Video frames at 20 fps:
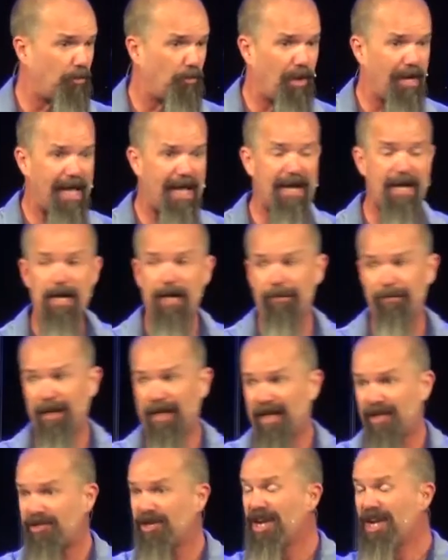to run out of here
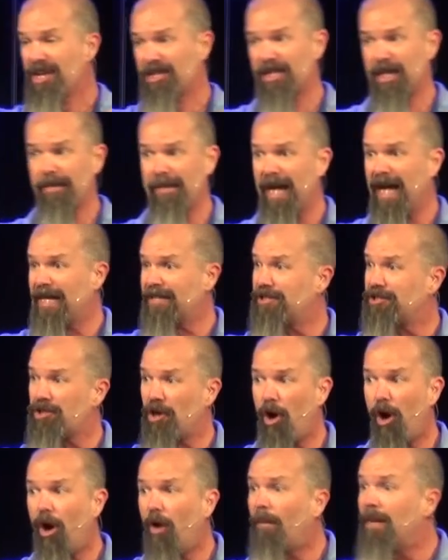because Summit Heights has
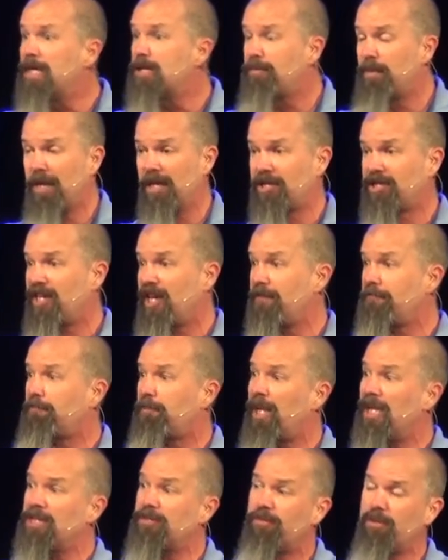always been a safe
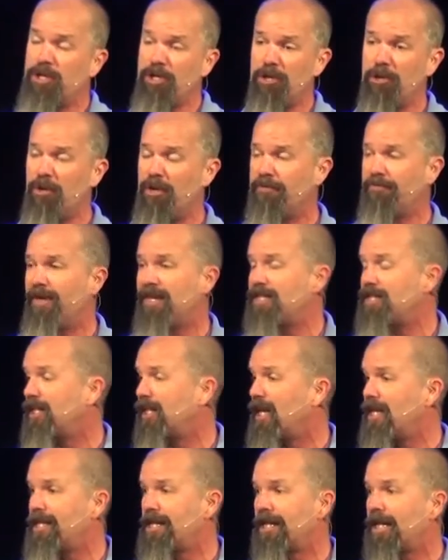place for you to
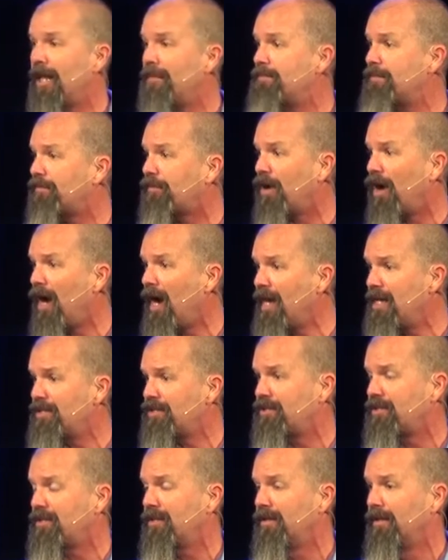investigate the claims of
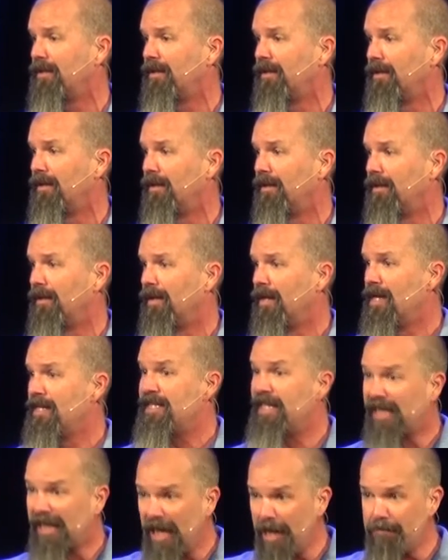Christ,
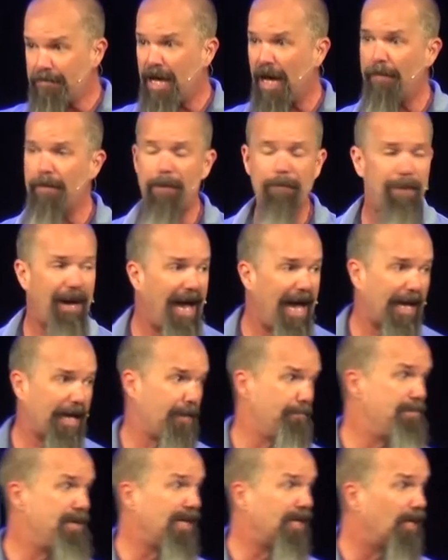to keep coming back
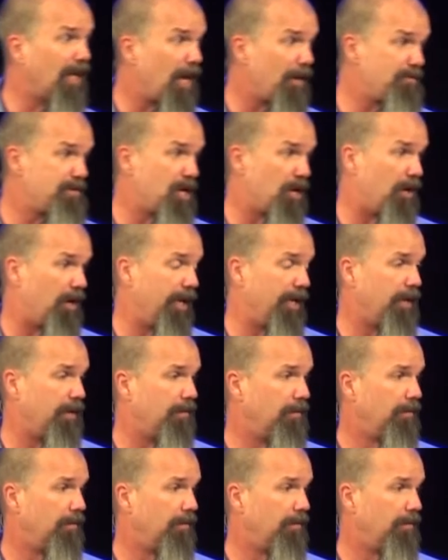and being loved on.